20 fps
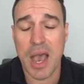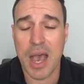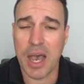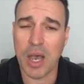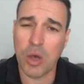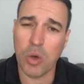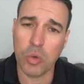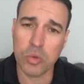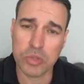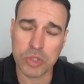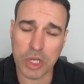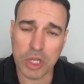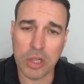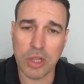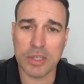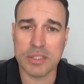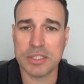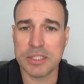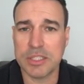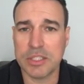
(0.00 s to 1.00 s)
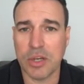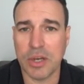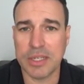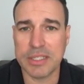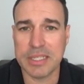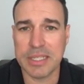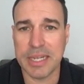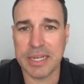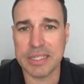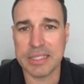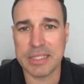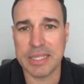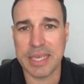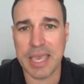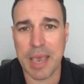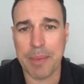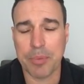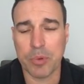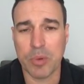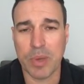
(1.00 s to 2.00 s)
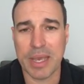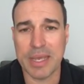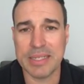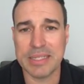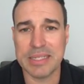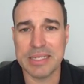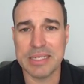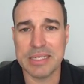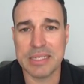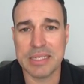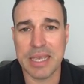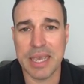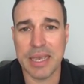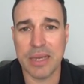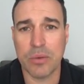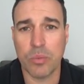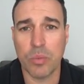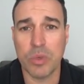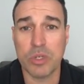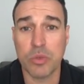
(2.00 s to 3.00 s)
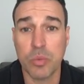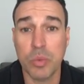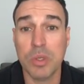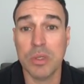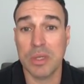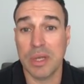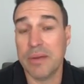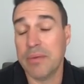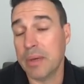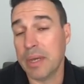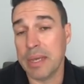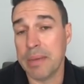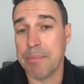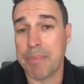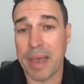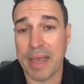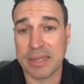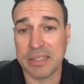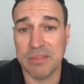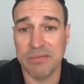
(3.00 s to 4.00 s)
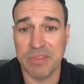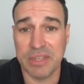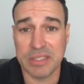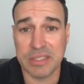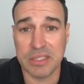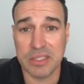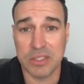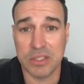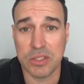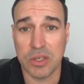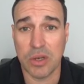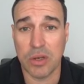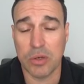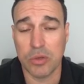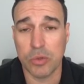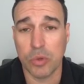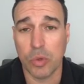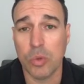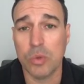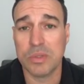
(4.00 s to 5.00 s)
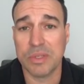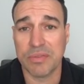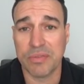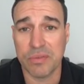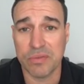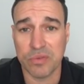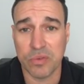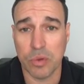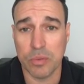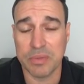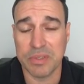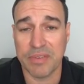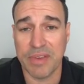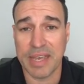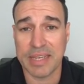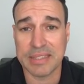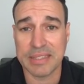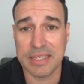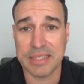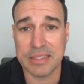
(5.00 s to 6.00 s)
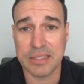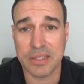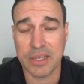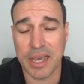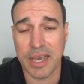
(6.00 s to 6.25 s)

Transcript: Also closely tied to that is the capital gains discount, which will impact investors on all different forms of assets.